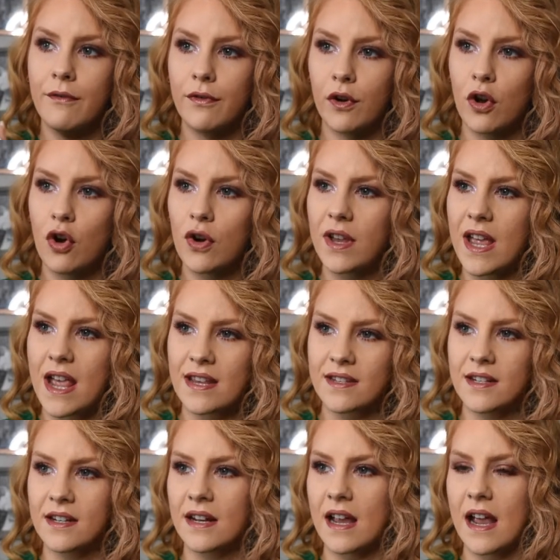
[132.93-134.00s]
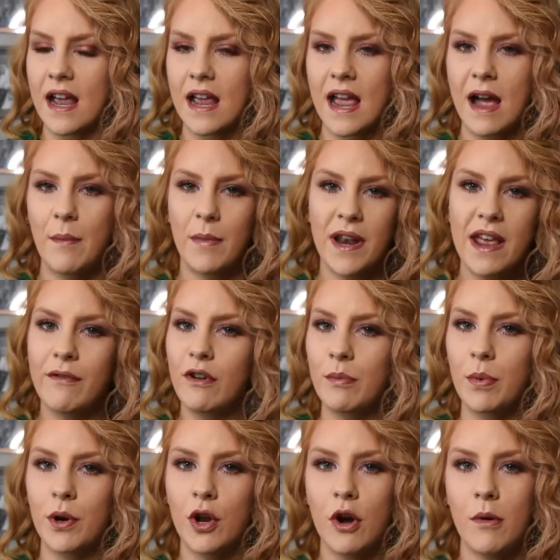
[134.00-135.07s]
vlog yesterday, and whenever I
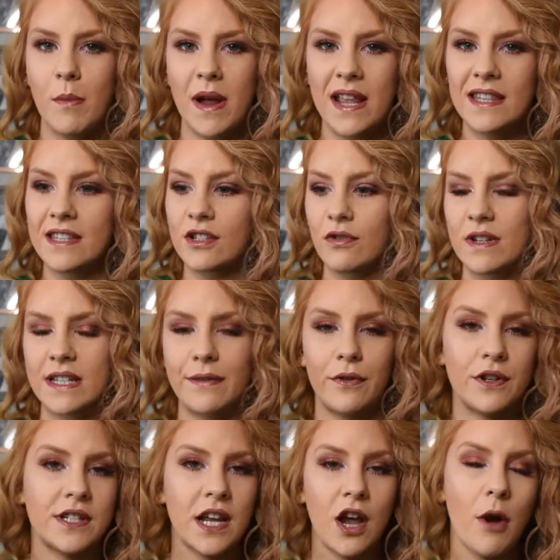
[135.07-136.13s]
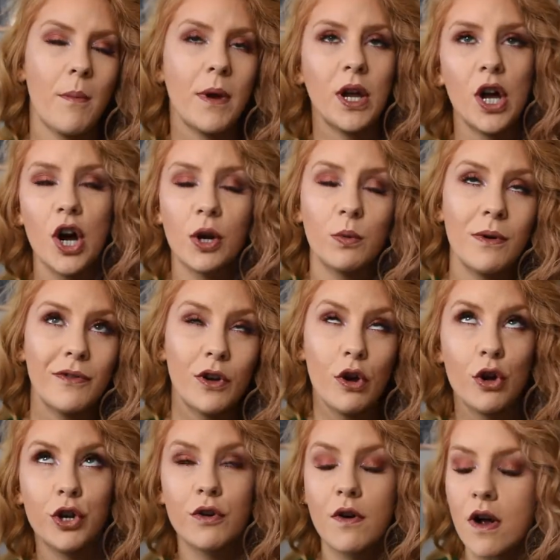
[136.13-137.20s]
put it on my Insta stories, everyone's like, oh my god, what have you
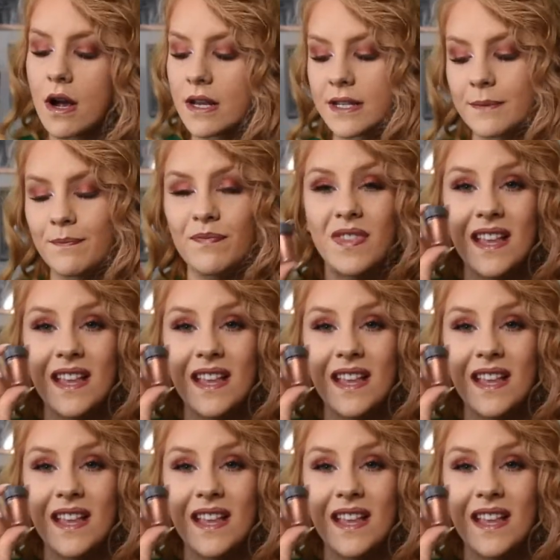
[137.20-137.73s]
got in your eyes?